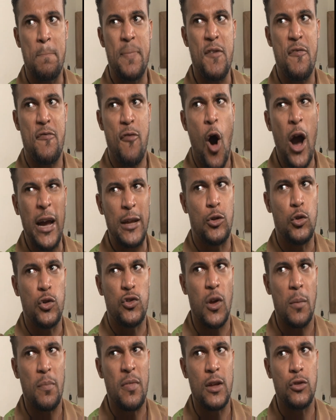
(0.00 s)
before I do
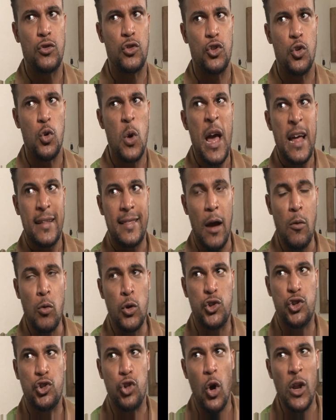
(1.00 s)
something to you that
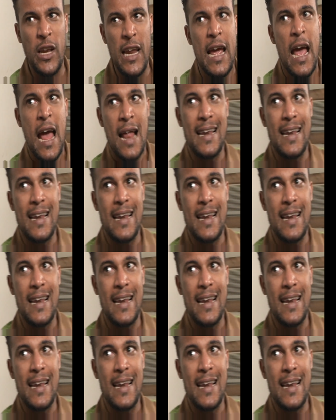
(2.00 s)
will surely